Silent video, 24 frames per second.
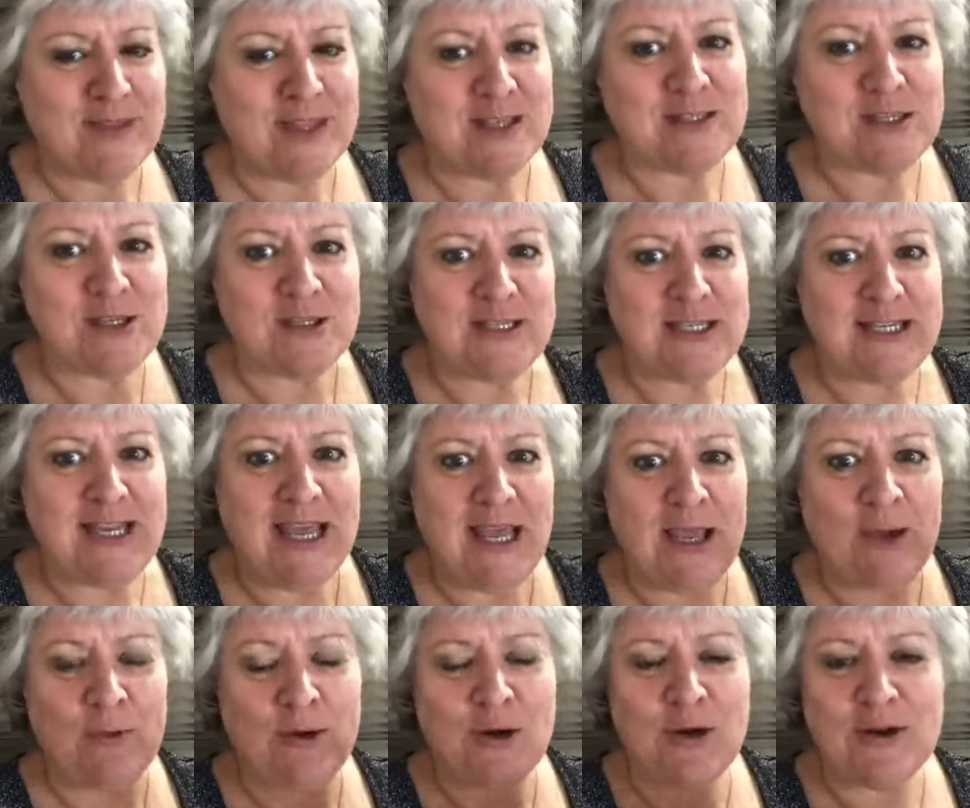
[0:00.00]
So
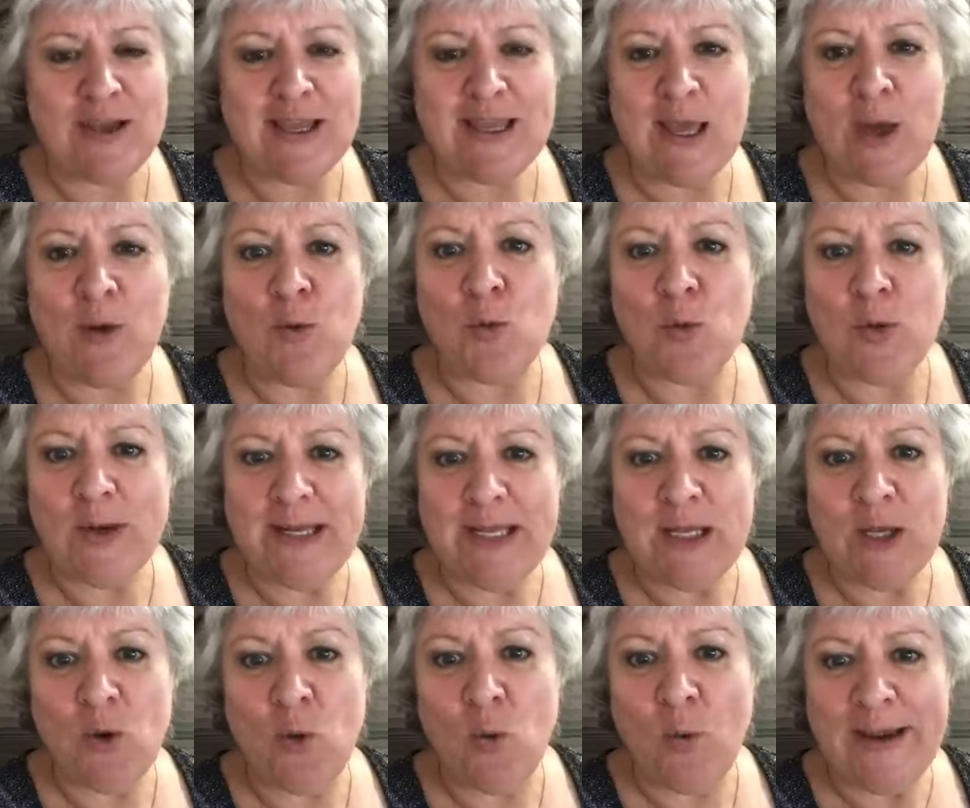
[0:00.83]
today, we're looking at
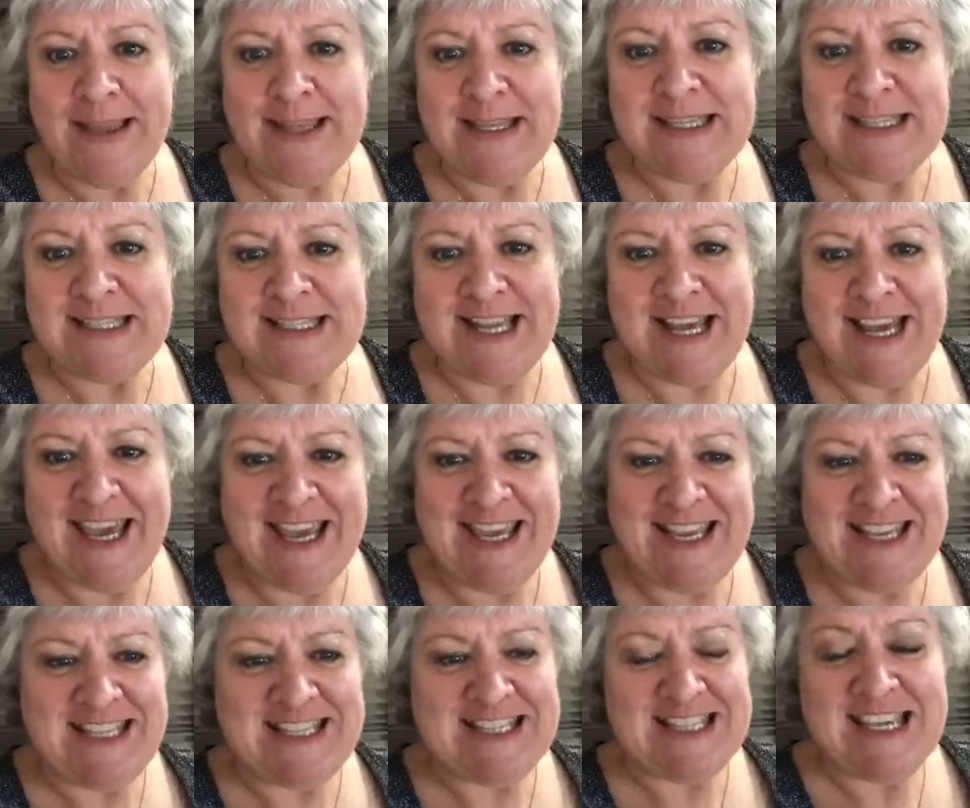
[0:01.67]
Winning
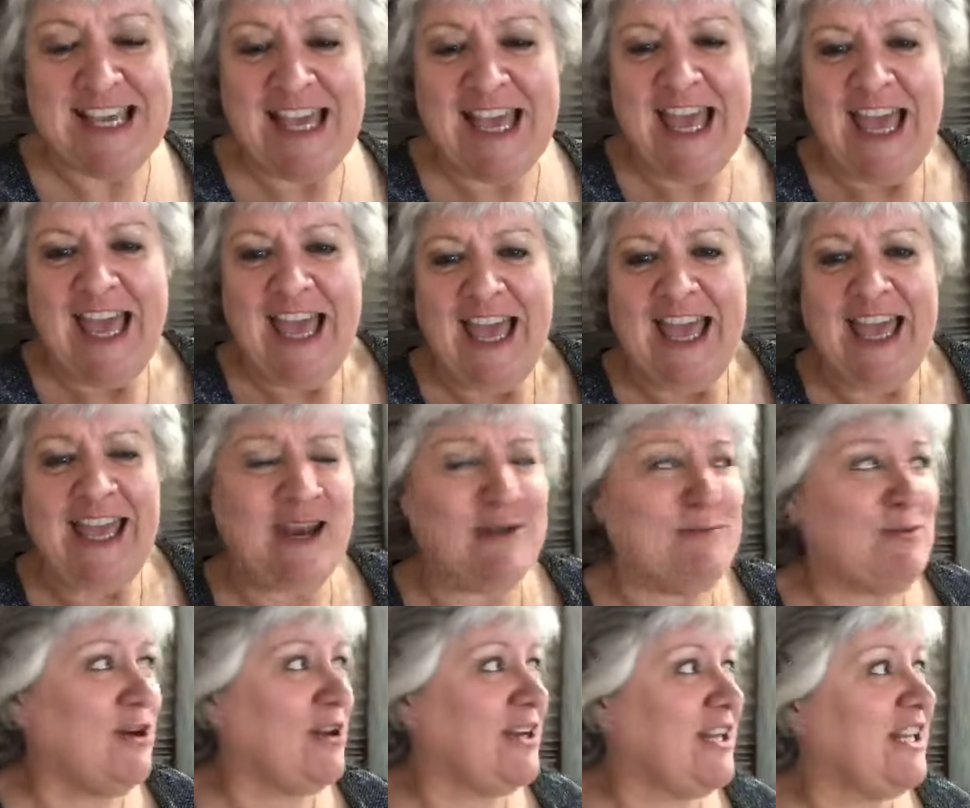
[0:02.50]
Wednesdays, and
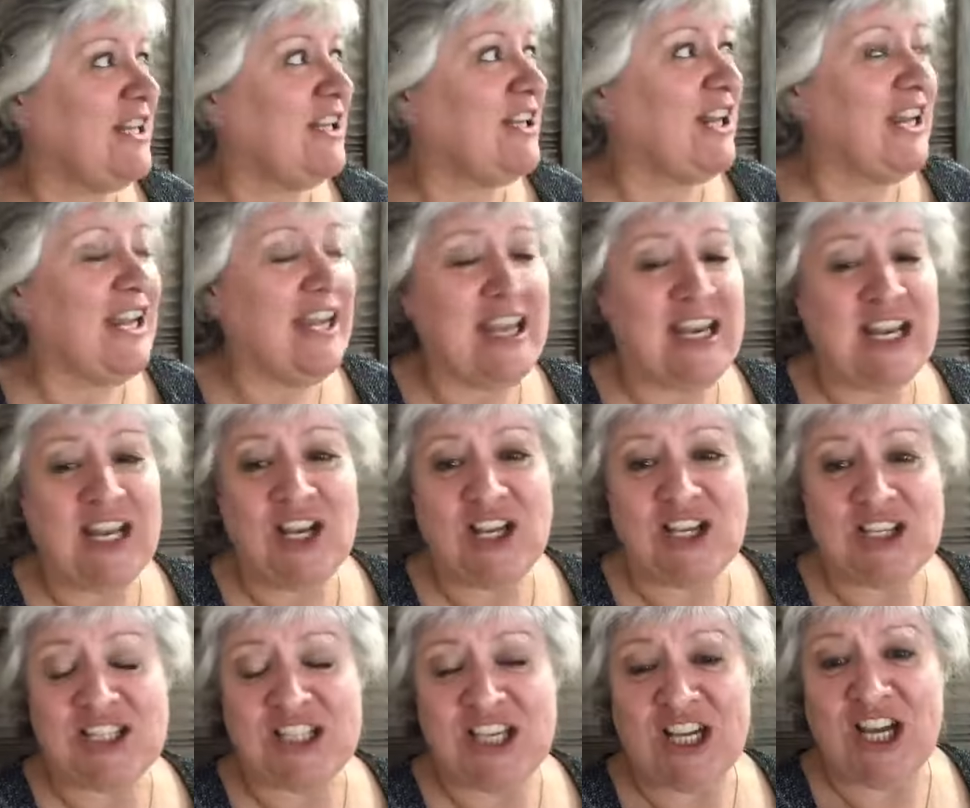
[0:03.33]
I'm on a little later
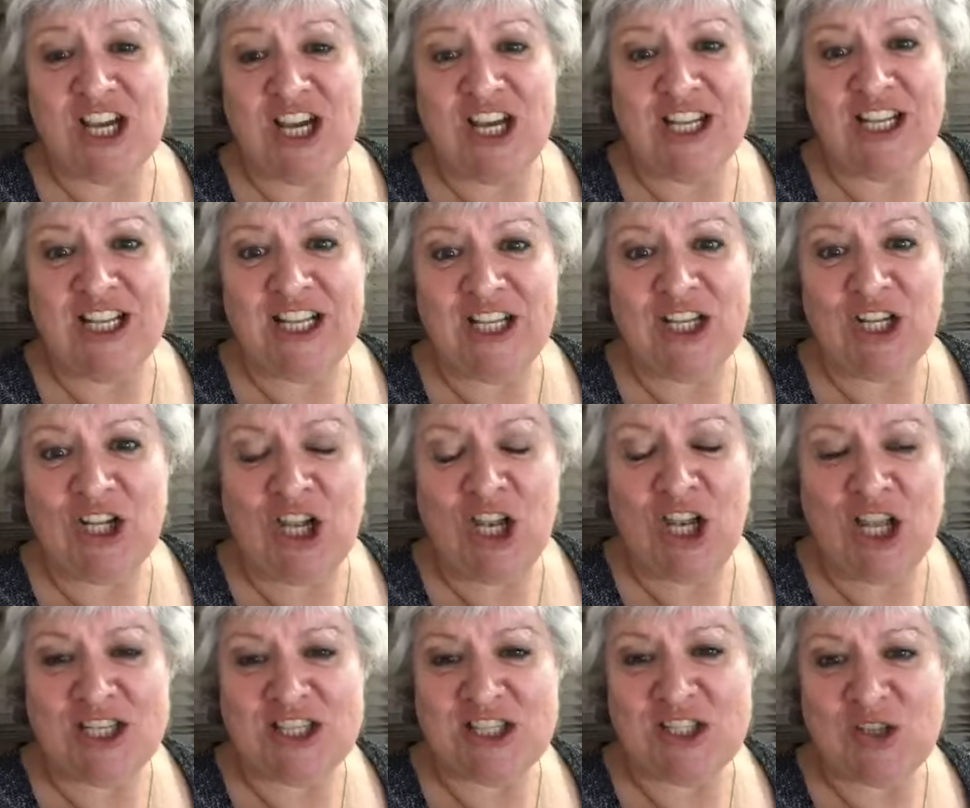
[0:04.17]
because I got a
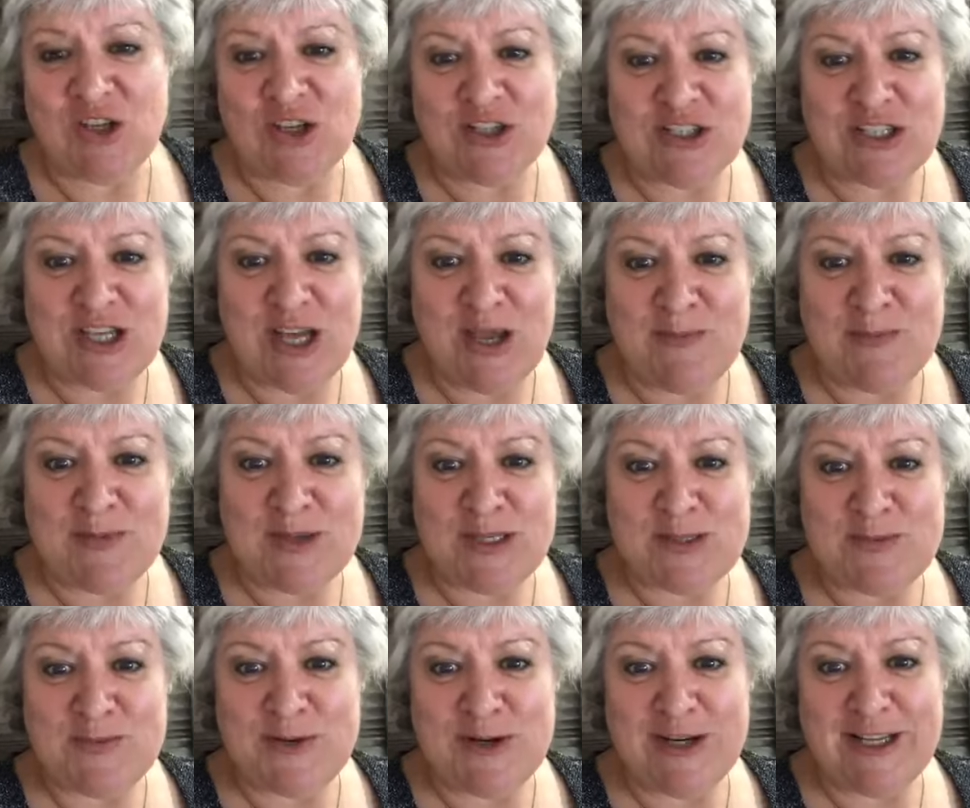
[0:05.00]
little lost on time
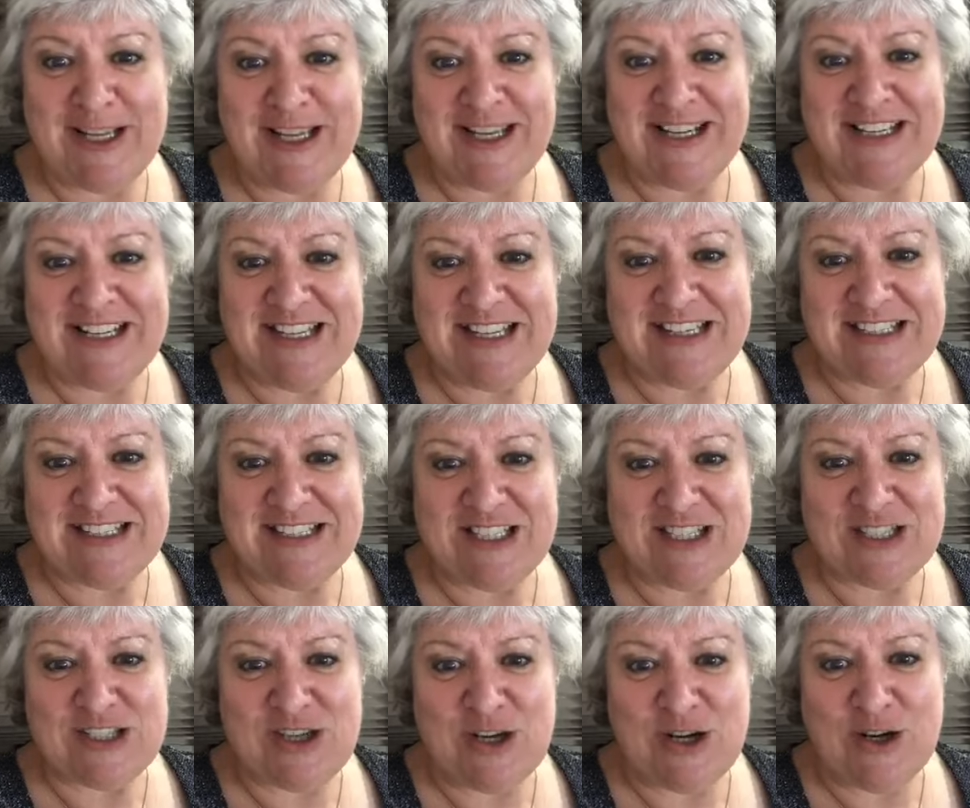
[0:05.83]
this morning and
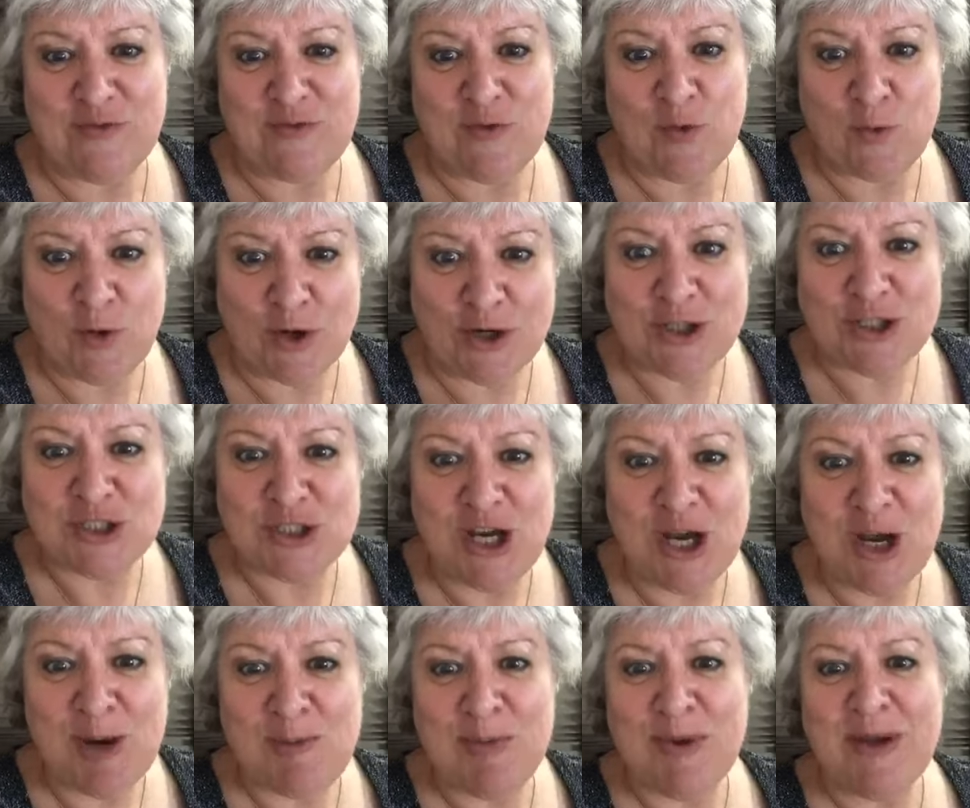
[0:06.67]
just got off a
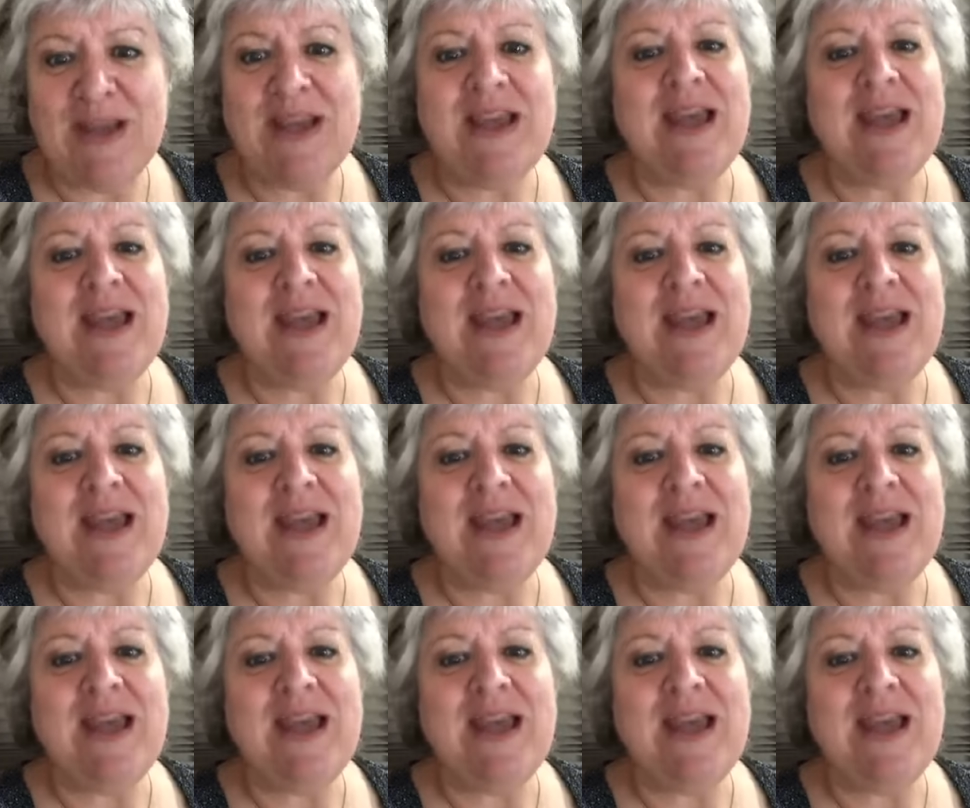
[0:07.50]
workshop,